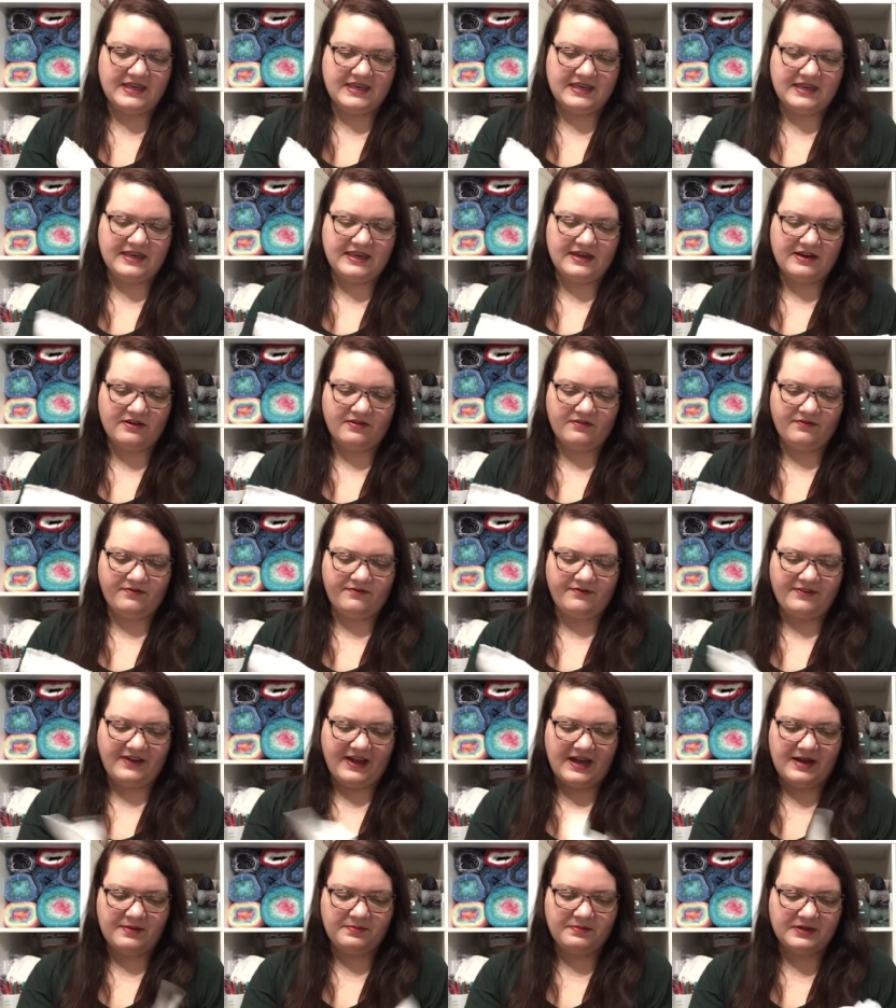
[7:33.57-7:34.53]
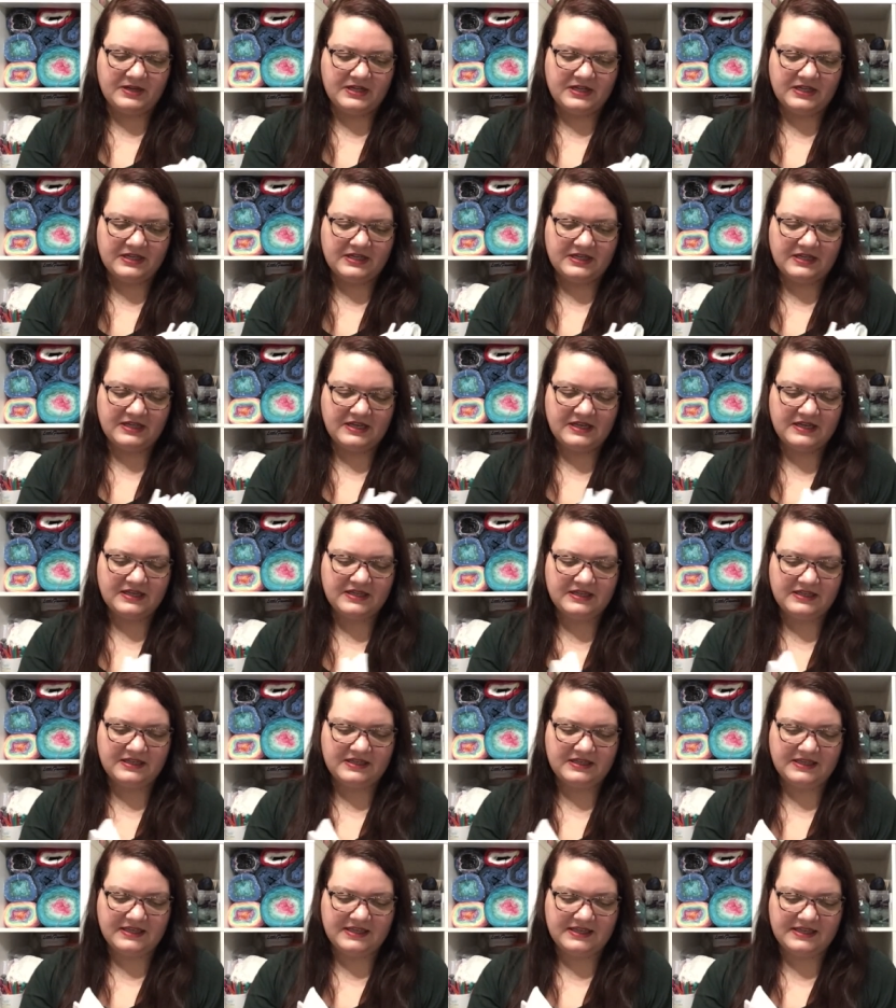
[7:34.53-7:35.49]
count fabric,
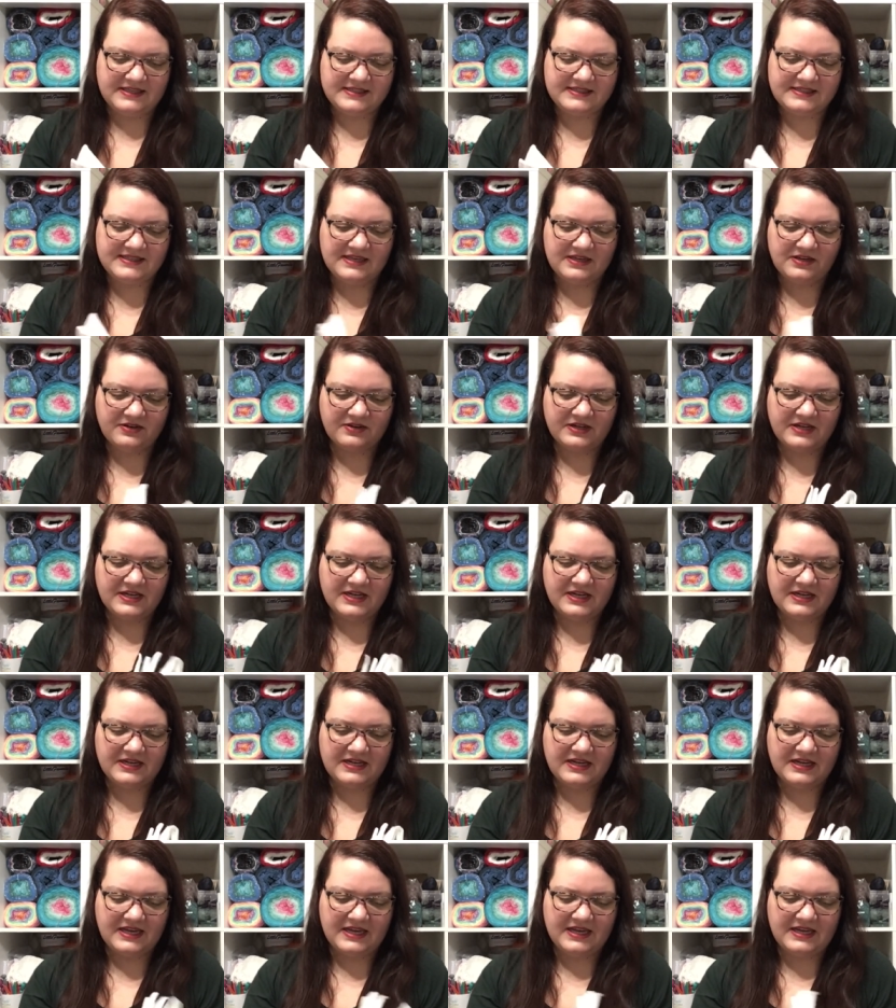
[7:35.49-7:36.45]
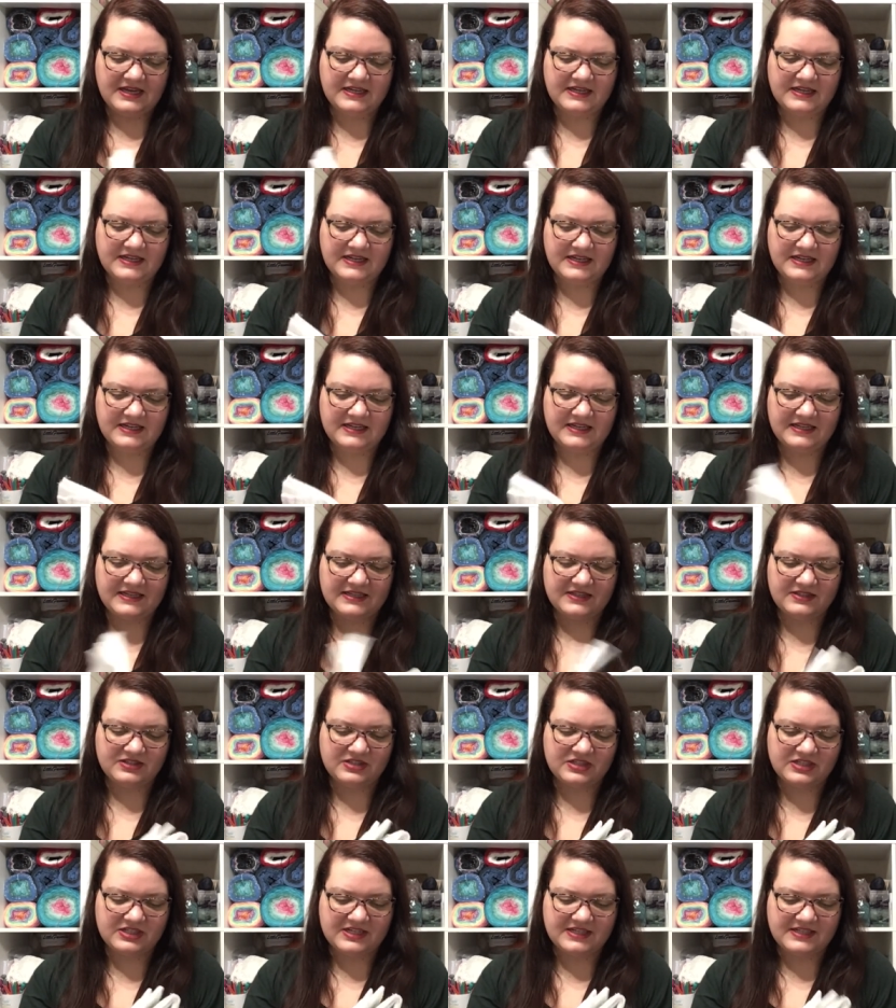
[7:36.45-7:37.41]
easy grid, and it is
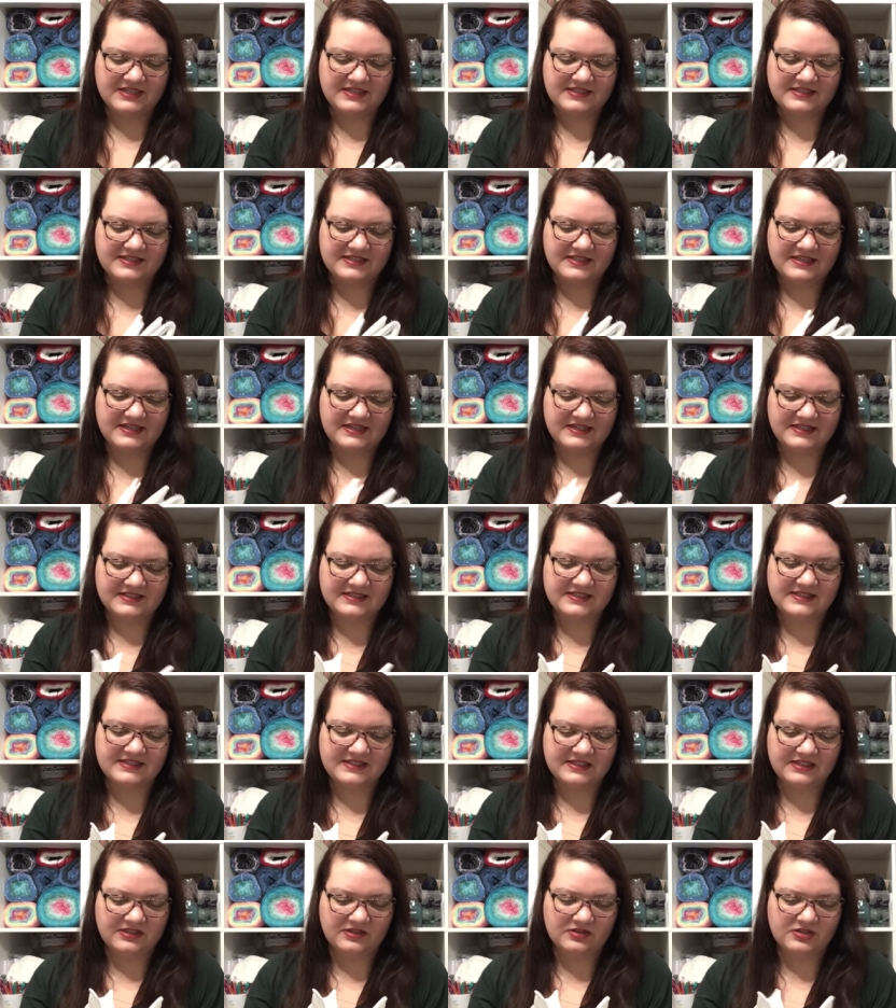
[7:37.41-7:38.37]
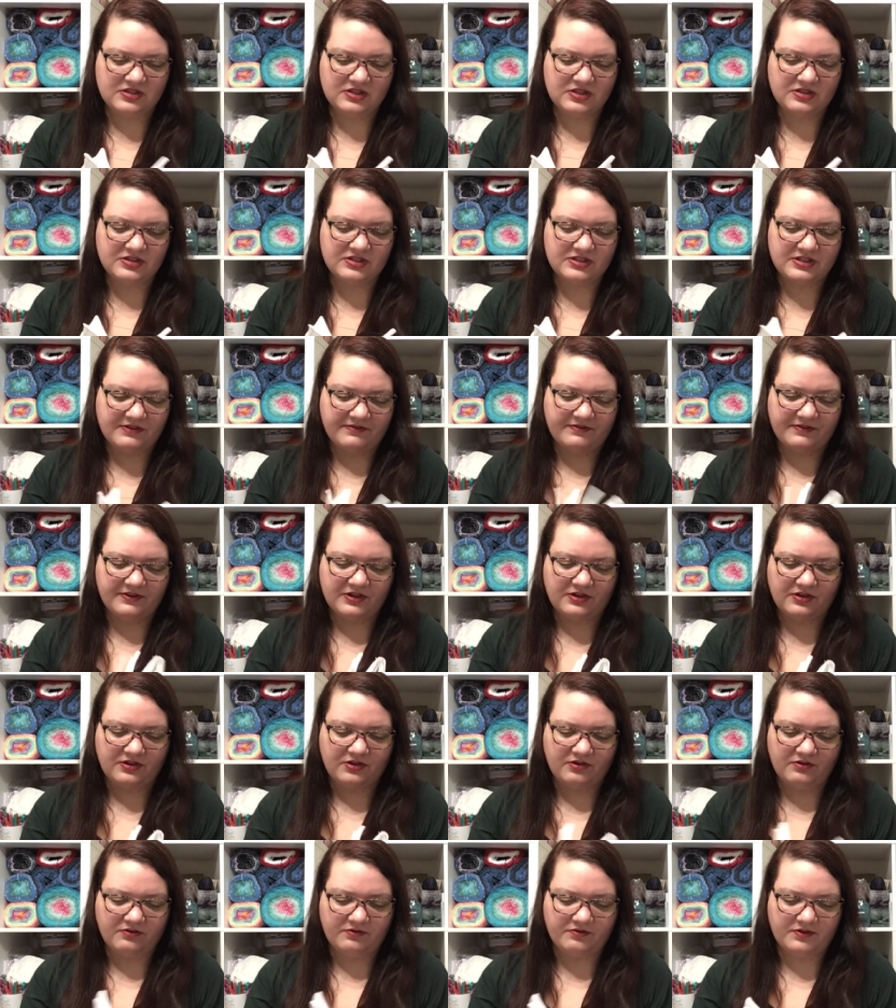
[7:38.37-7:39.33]
just, it's still too
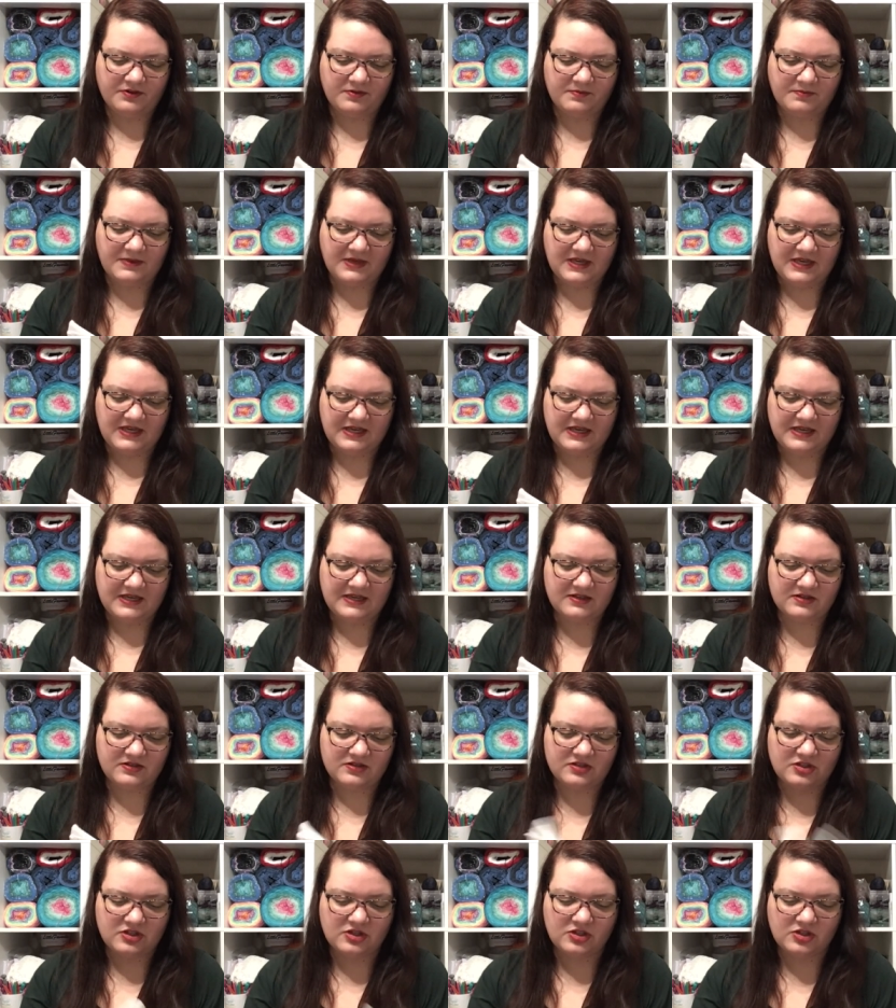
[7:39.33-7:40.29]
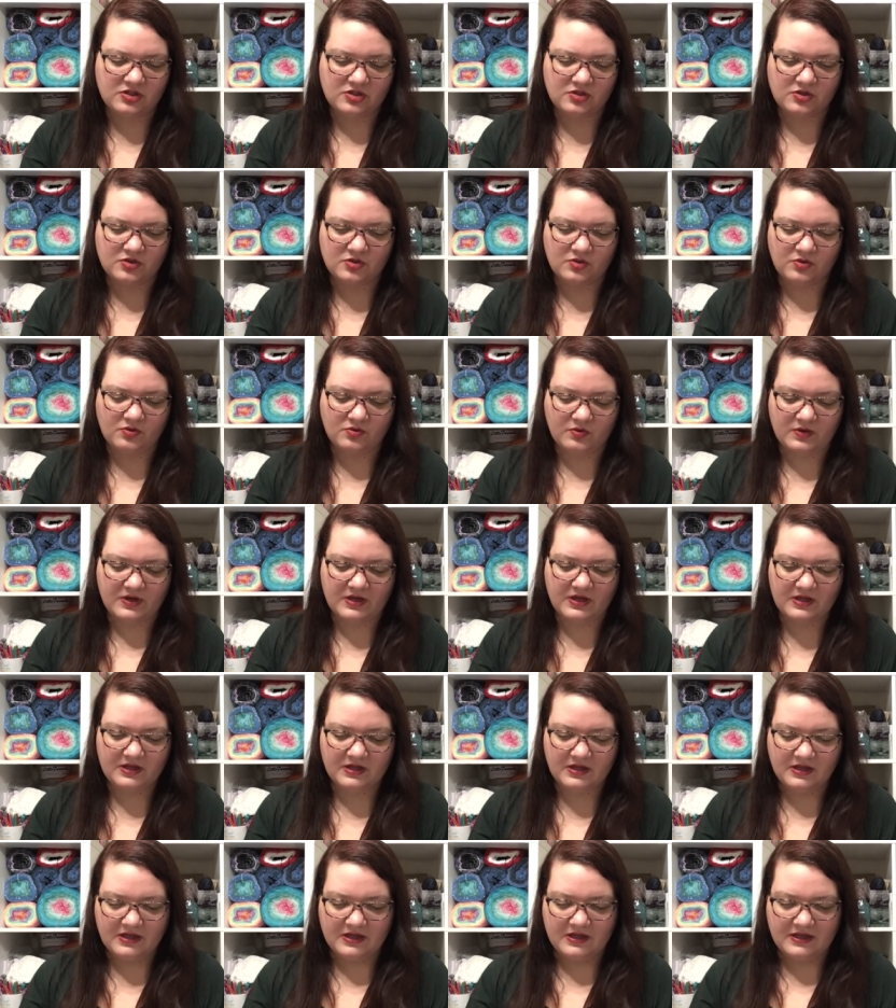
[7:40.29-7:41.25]
difficult for me to
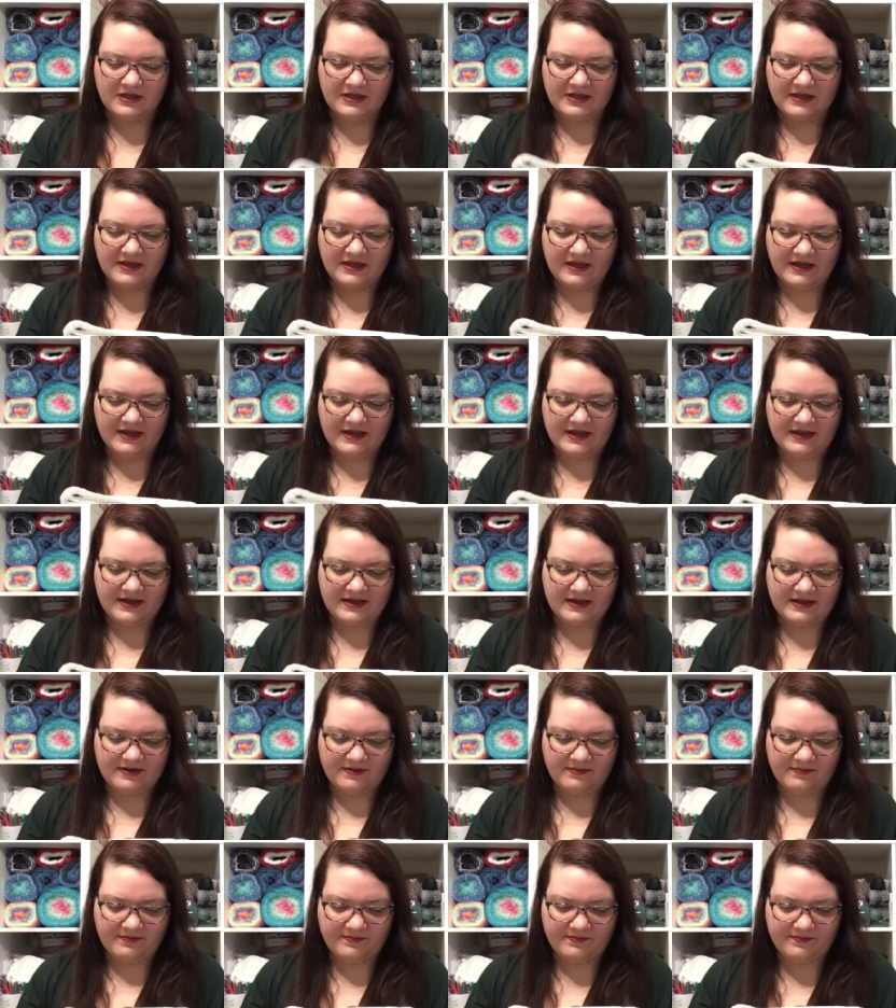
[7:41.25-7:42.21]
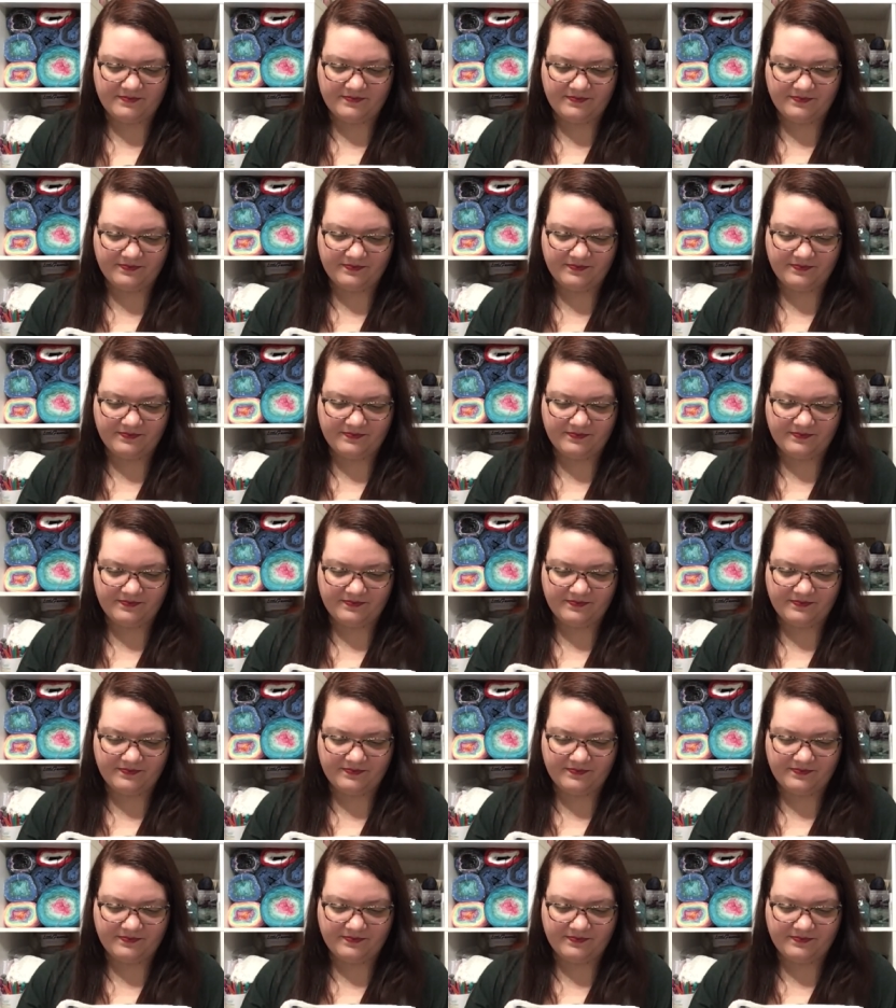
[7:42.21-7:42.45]
um,